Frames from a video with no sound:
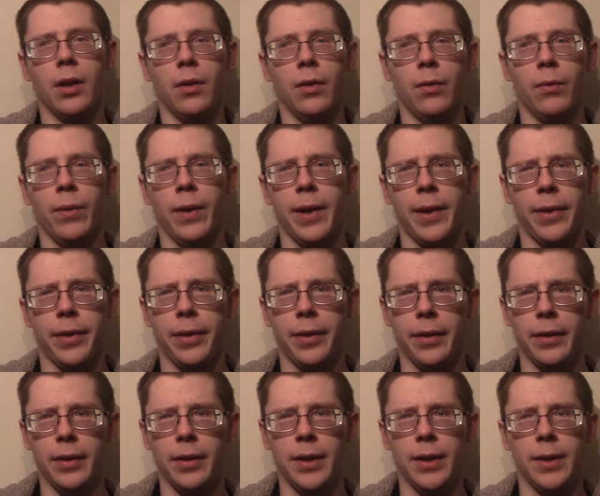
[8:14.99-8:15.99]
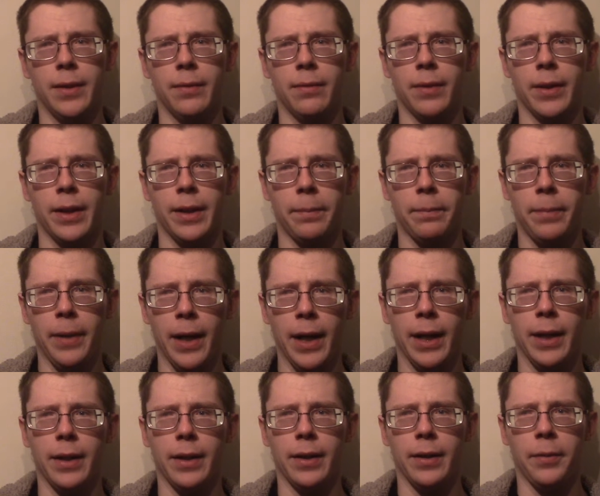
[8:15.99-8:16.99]
With a
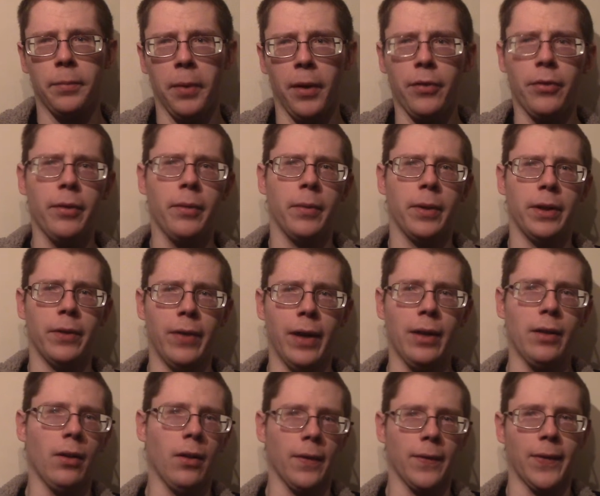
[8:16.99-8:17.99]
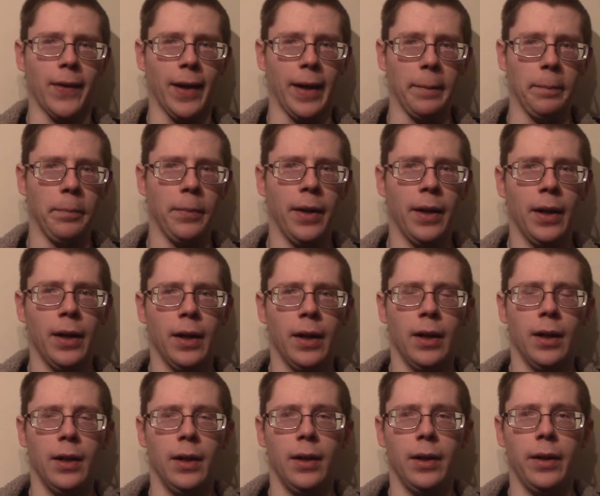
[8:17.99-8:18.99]
pet, especially when you've had a long time,
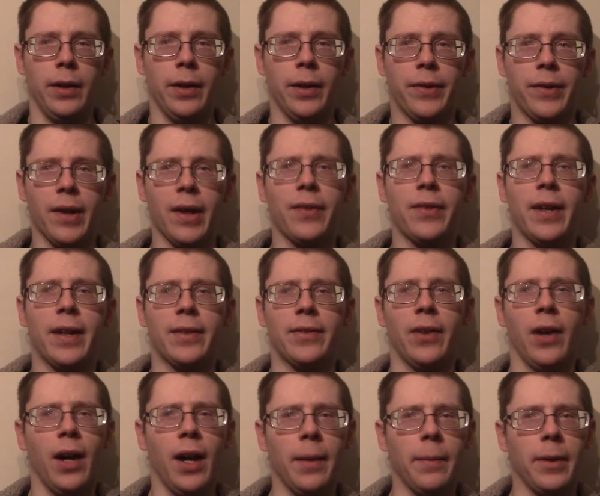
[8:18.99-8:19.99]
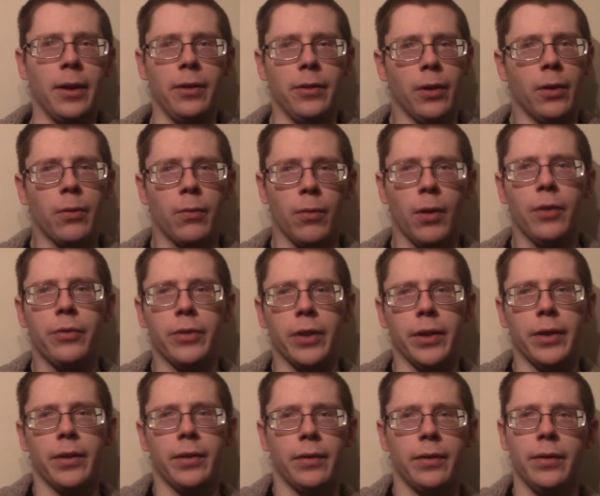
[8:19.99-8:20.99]
it's going to take time. Don't rush
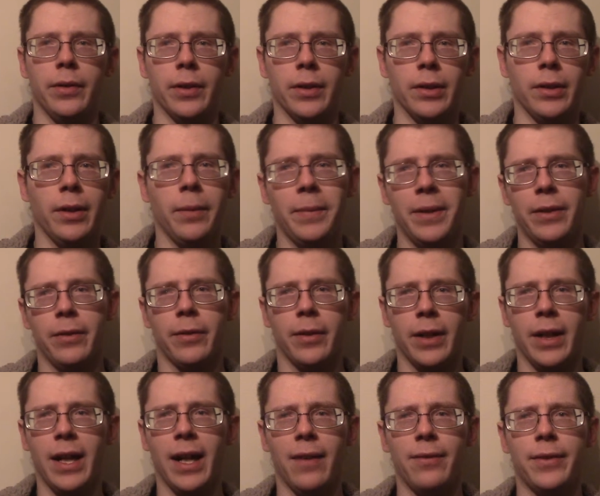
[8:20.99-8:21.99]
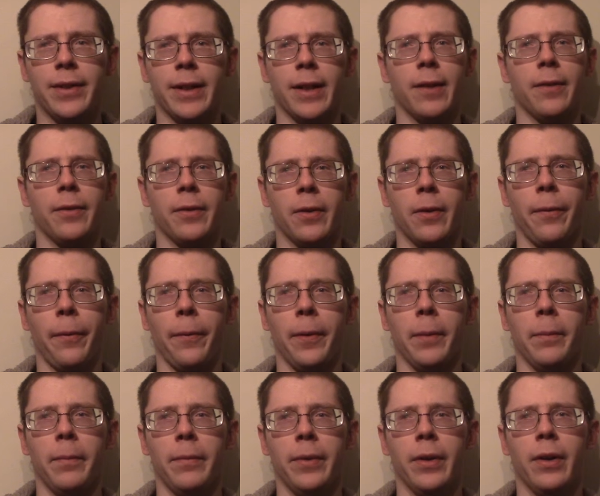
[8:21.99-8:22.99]
it. You're going to have to go through
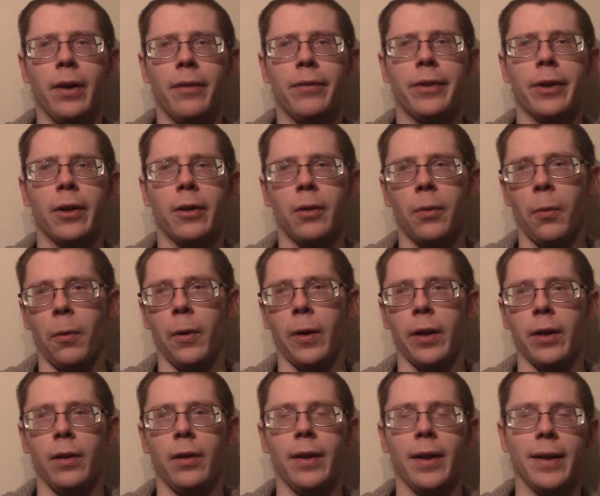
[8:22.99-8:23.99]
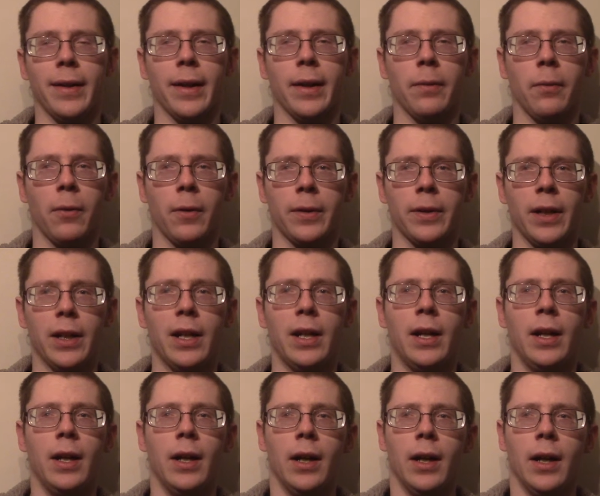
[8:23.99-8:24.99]
them. You're going to have to go to work and all that and get work
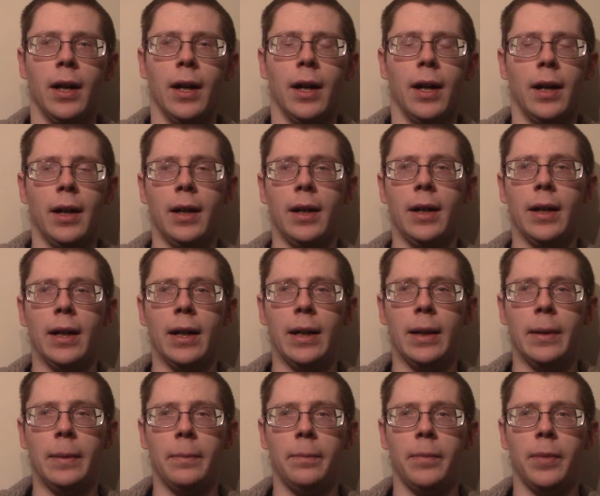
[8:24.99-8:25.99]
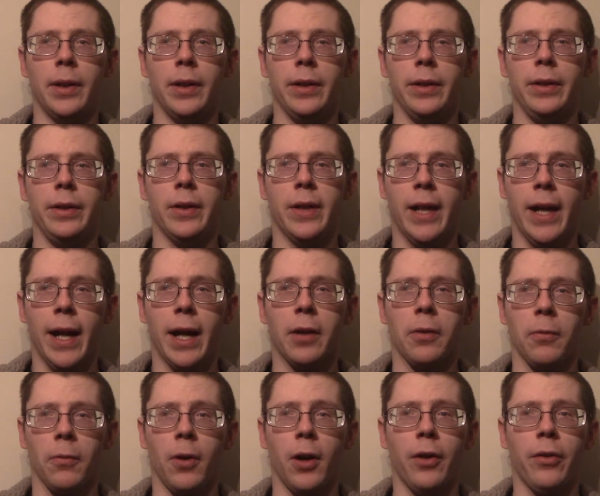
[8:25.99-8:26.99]
done. But you can't
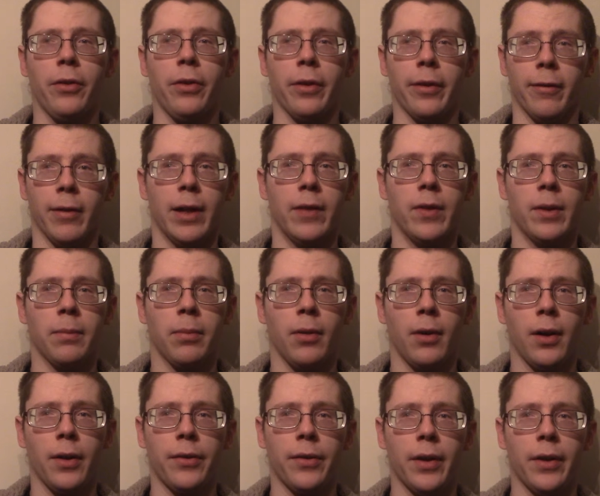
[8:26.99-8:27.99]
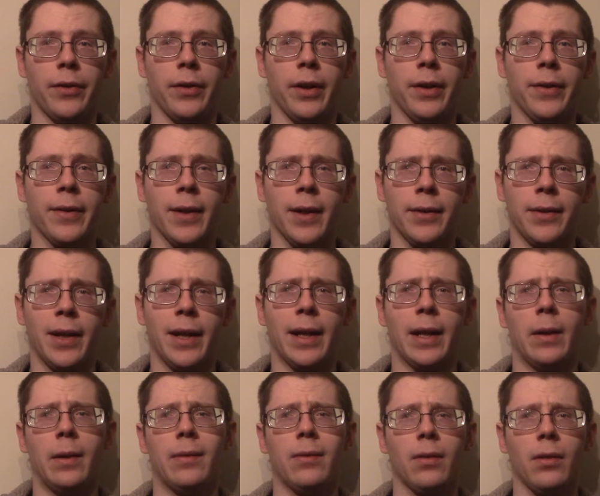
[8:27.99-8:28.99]
rush the grieving process. It's going to take
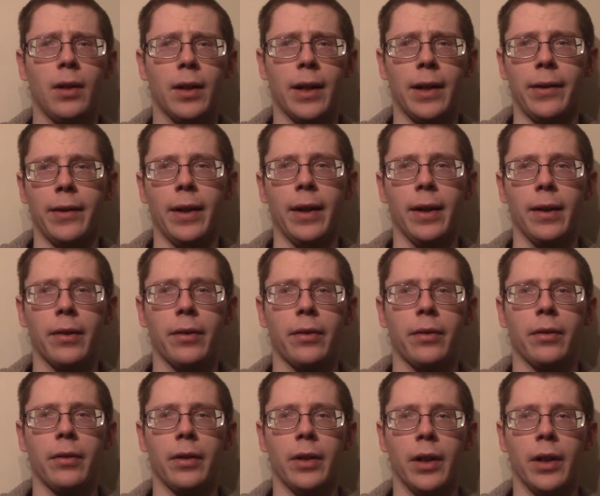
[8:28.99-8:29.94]
however long it takes.